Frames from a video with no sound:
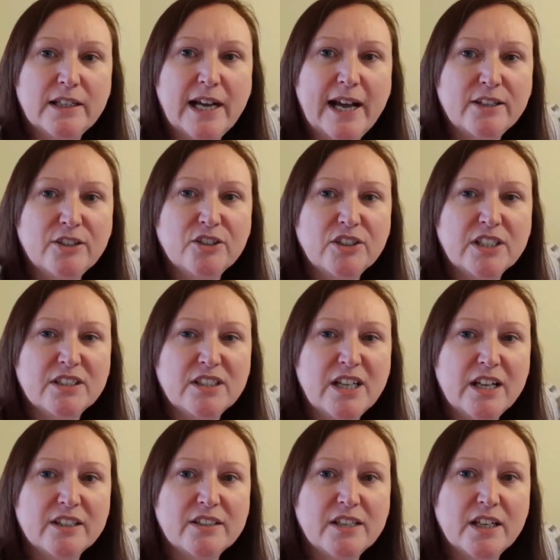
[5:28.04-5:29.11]
I could
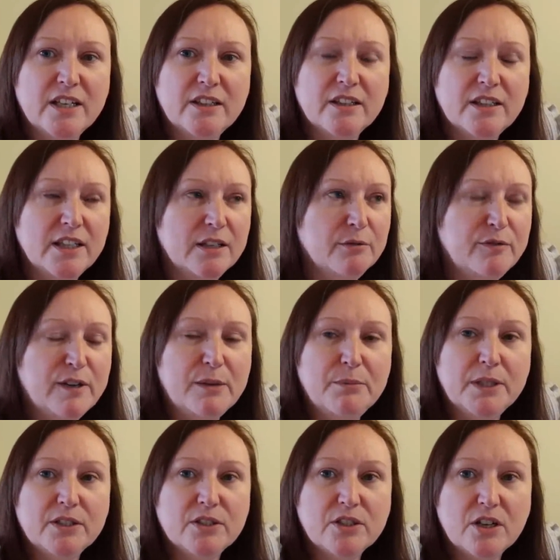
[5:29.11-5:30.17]
start saying that the Ingham
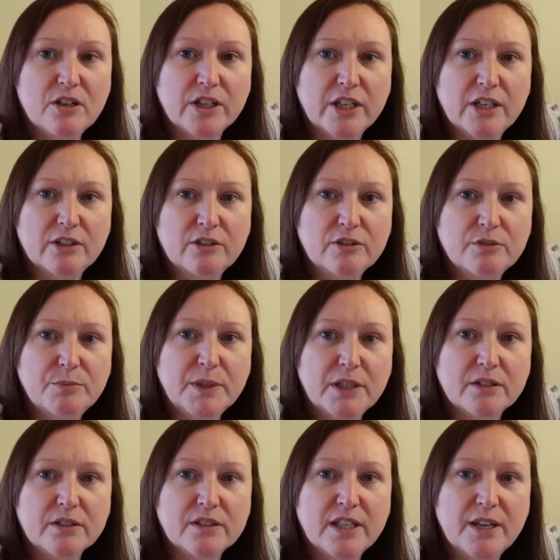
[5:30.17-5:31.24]
family are stalking us
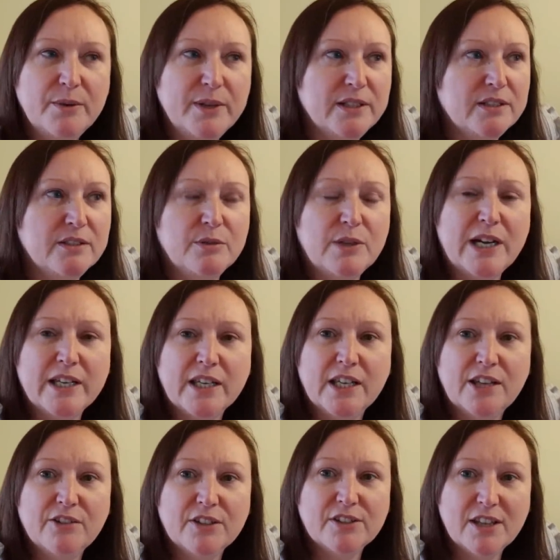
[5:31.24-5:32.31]
because they went to
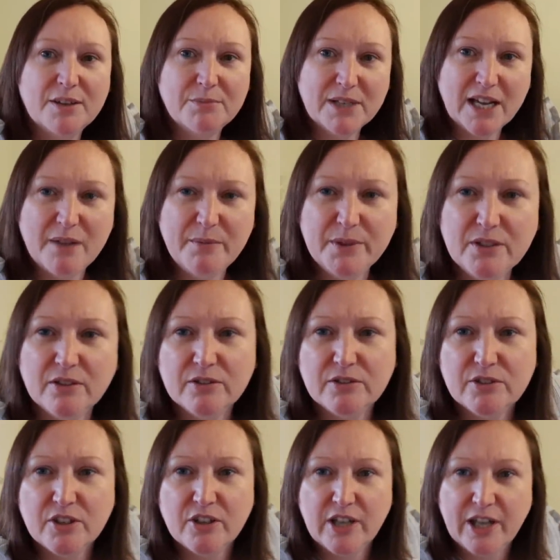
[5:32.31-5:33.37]
IKEA at the same time as us.
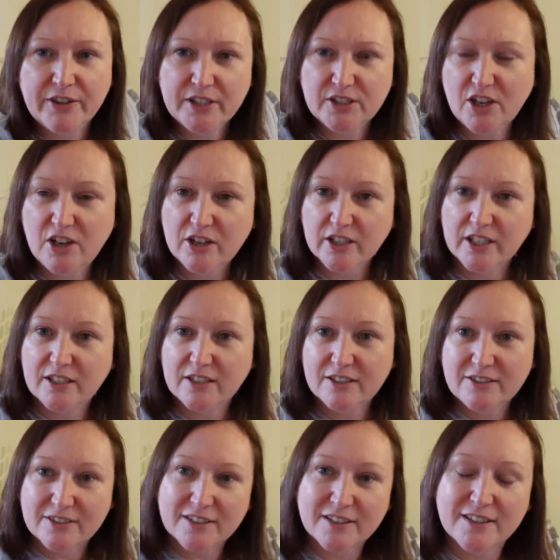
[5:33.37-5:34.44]
So are they stalking us?